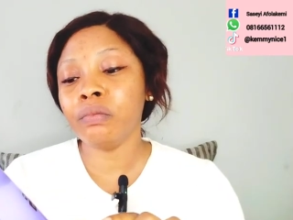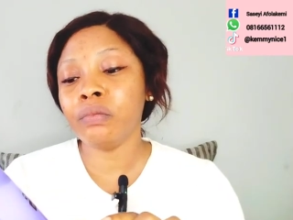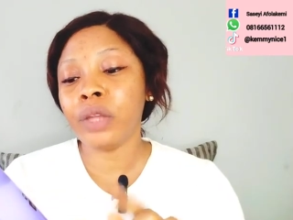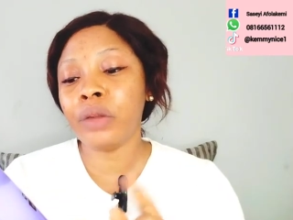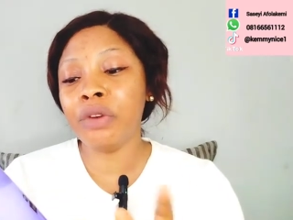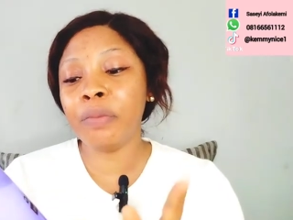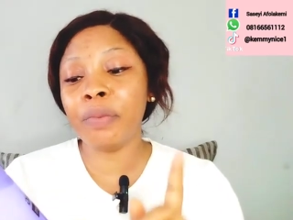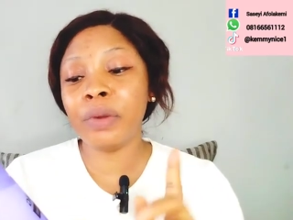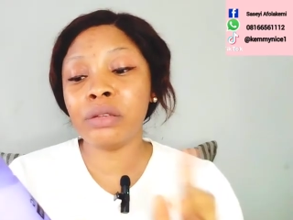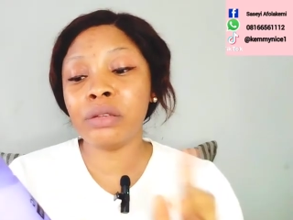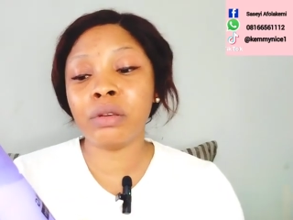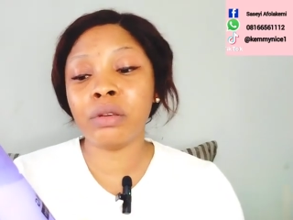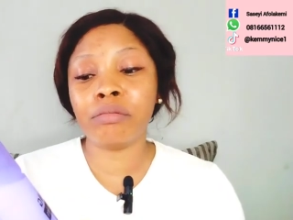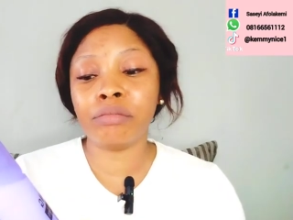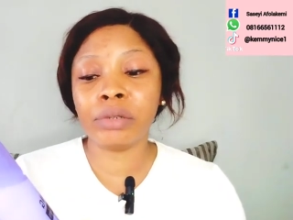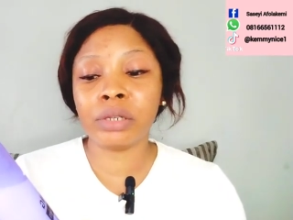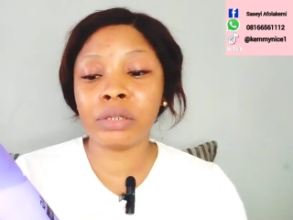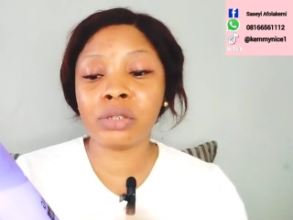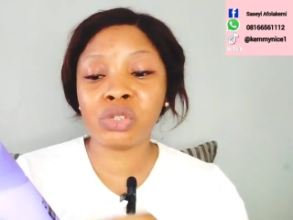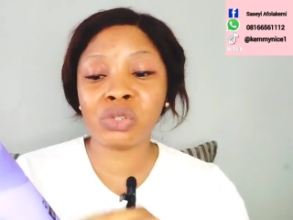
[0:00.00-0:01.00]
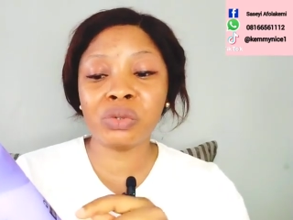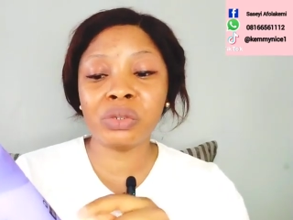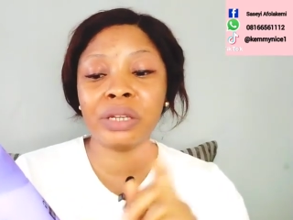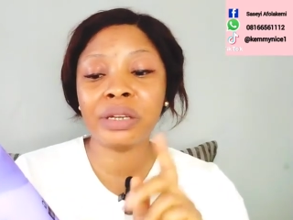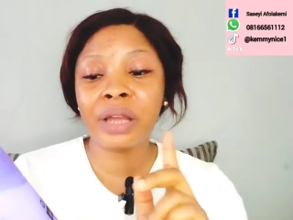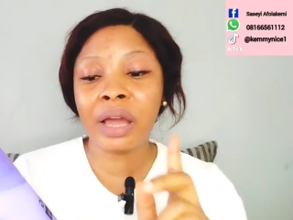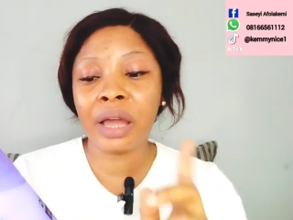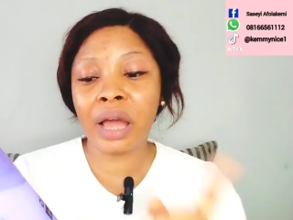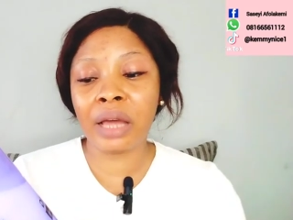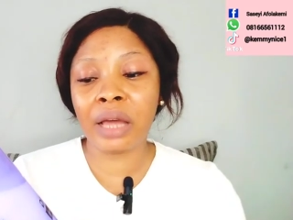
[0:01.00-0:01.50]
repairs burns,
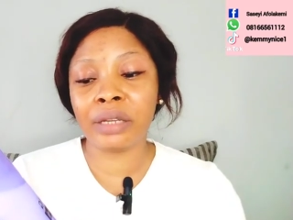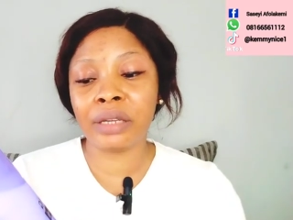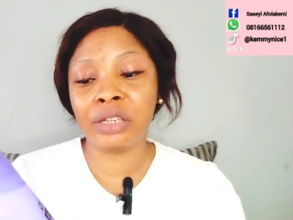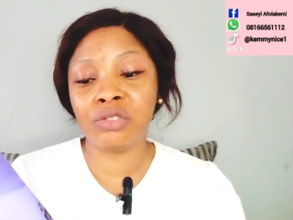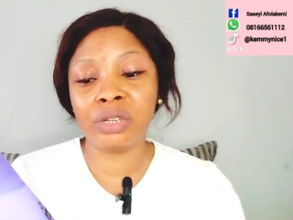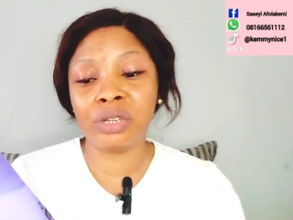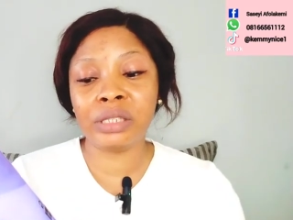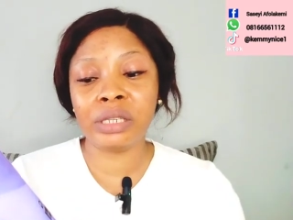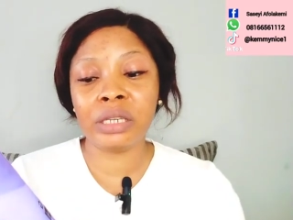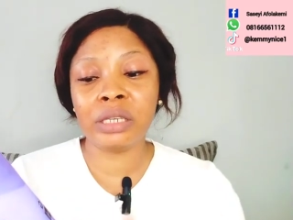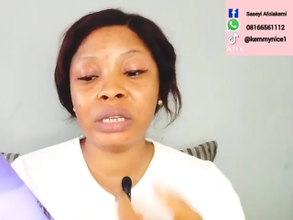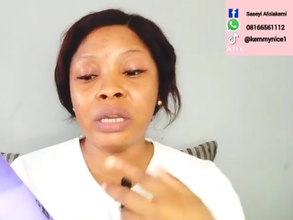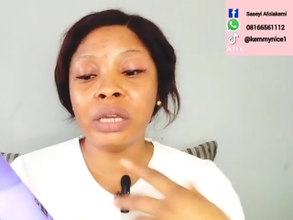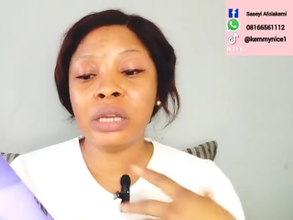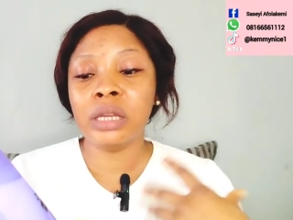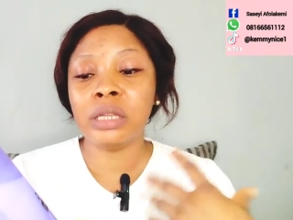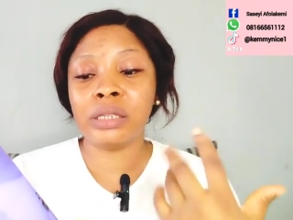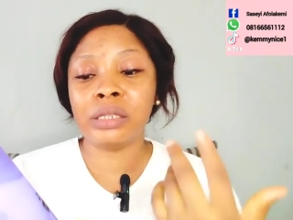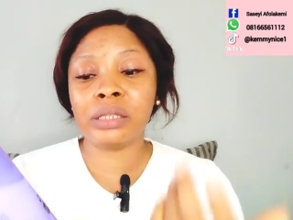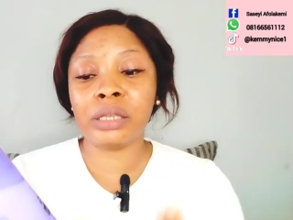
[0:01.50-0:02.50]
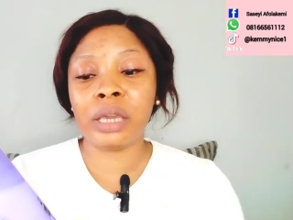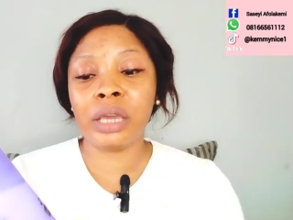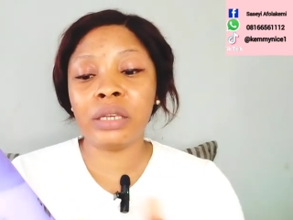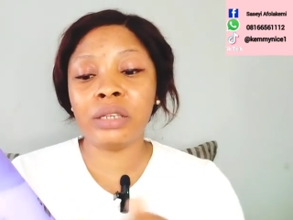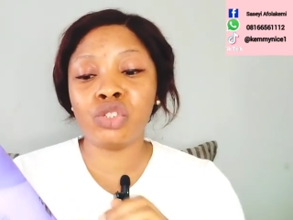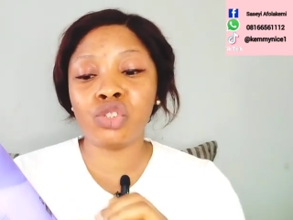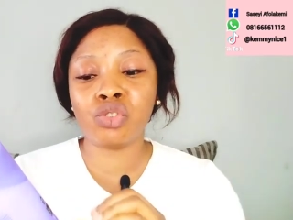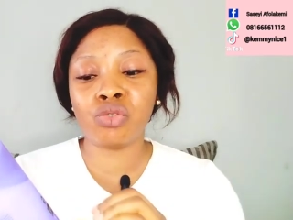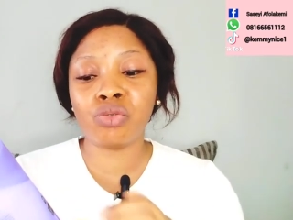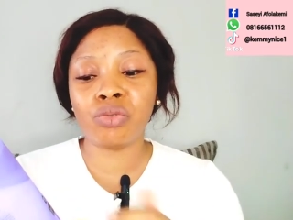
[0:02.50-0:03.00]
soothing and hydrating the skin,
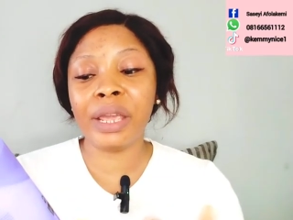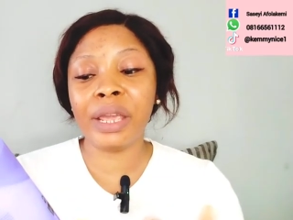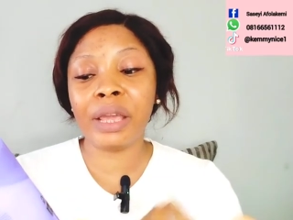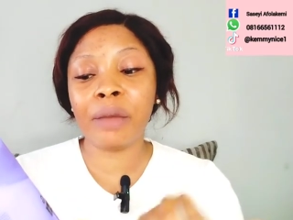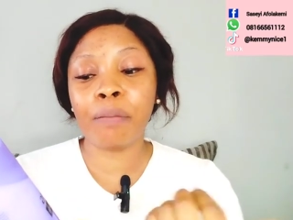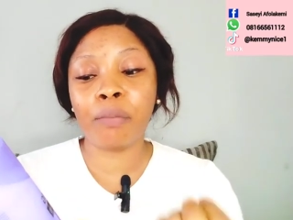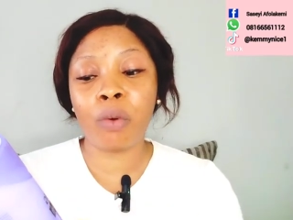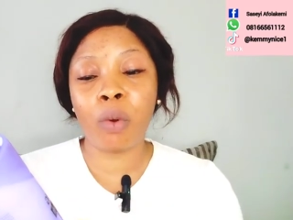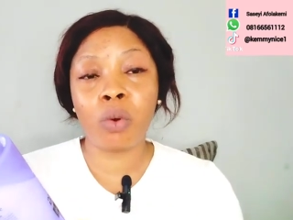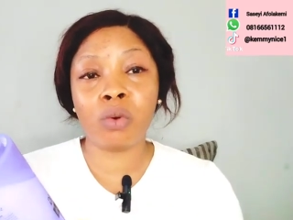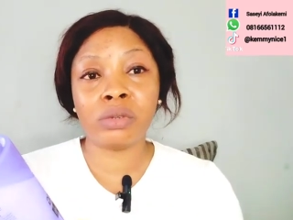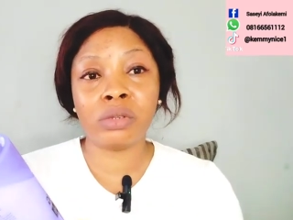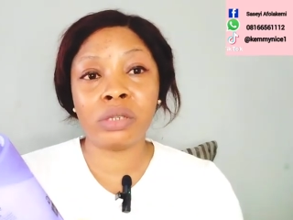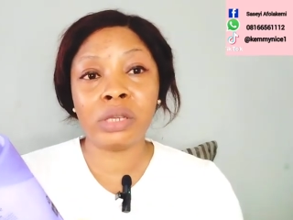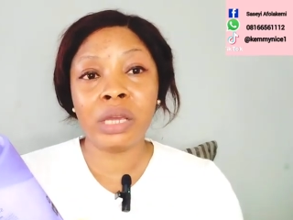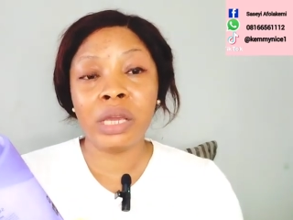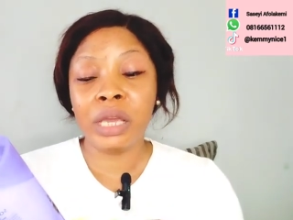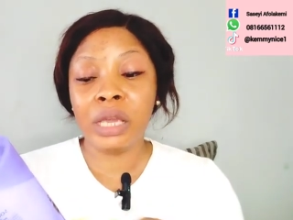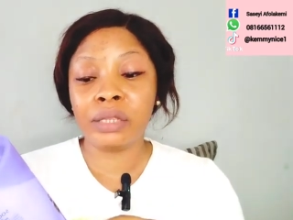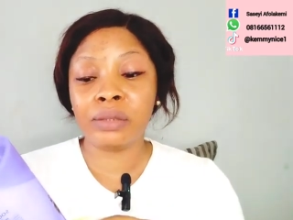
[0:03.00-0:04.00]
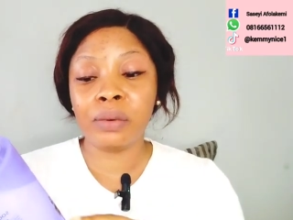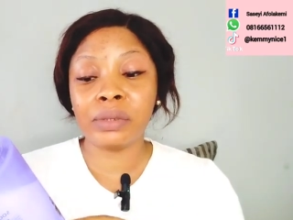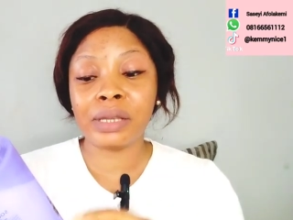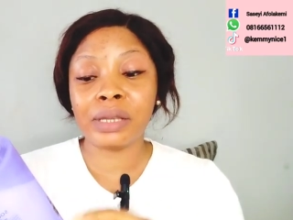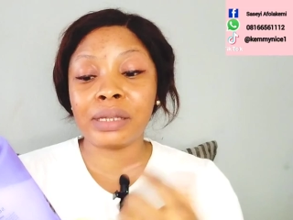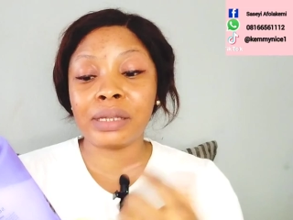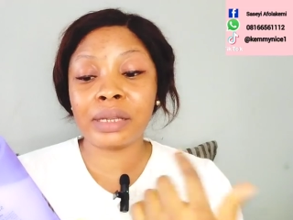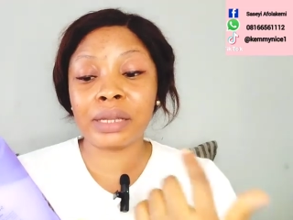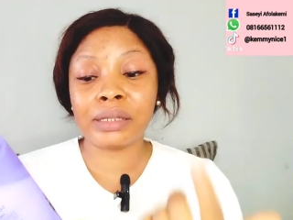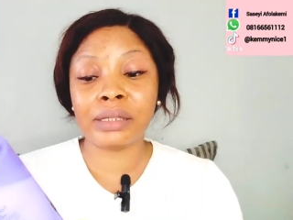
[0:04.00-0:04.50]
shrink pores, serves as
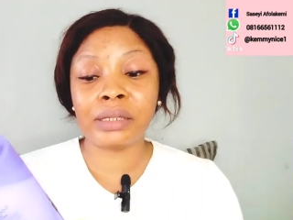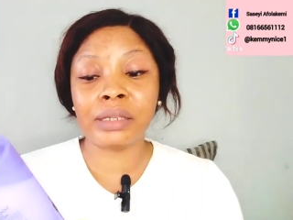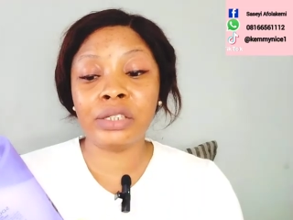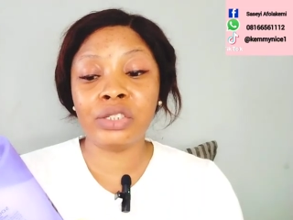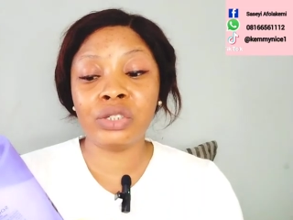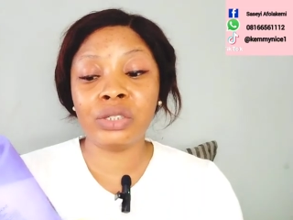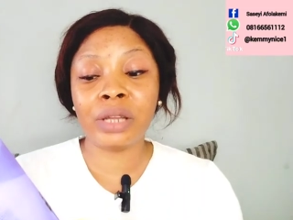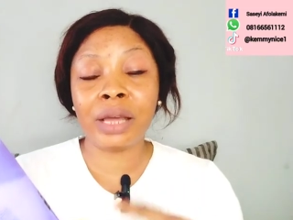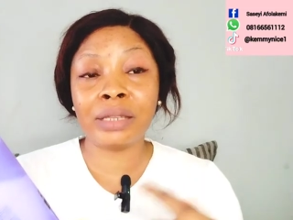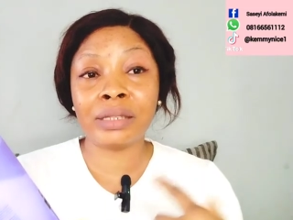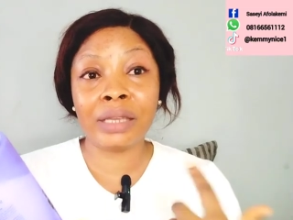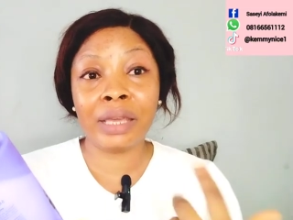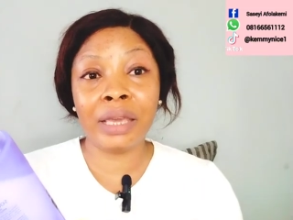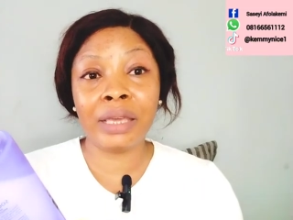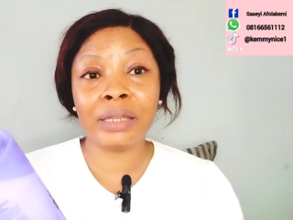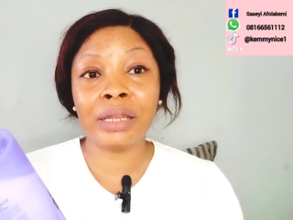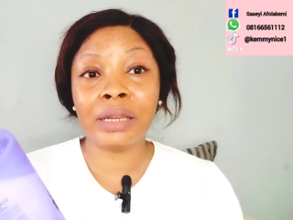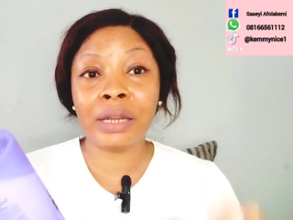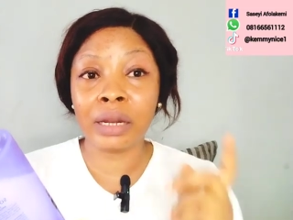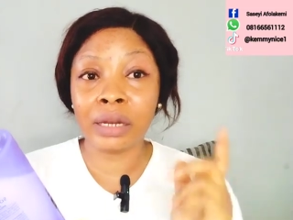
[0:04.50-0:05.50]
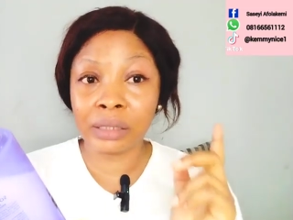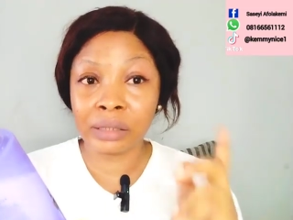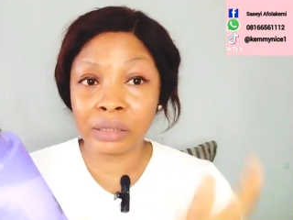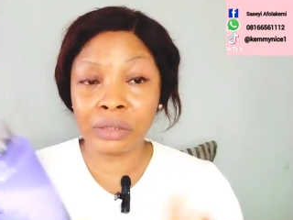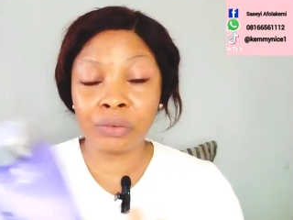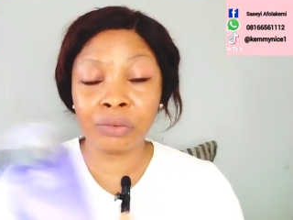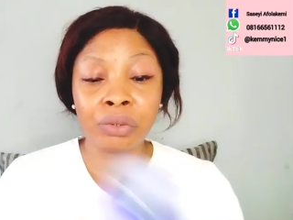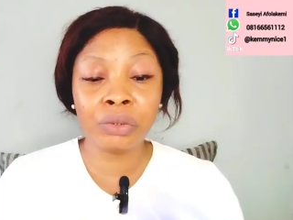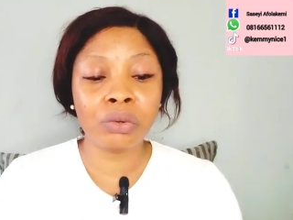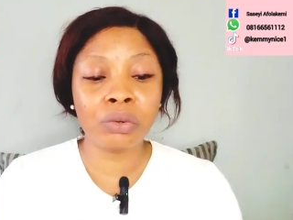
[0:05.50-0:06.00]
an anti-aging, anti-aging, and
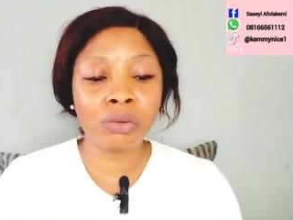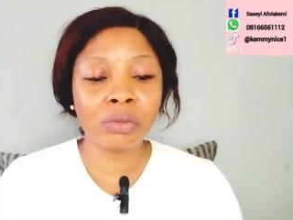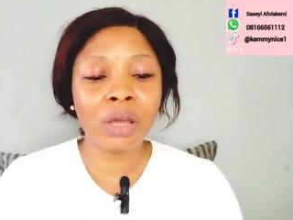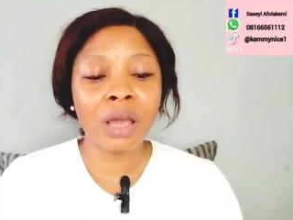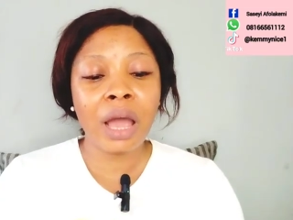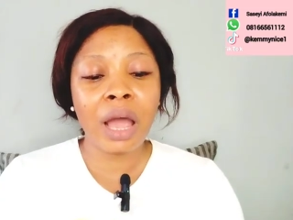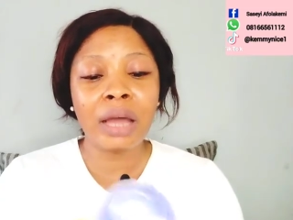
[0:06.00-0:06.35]
anti-wrinkles.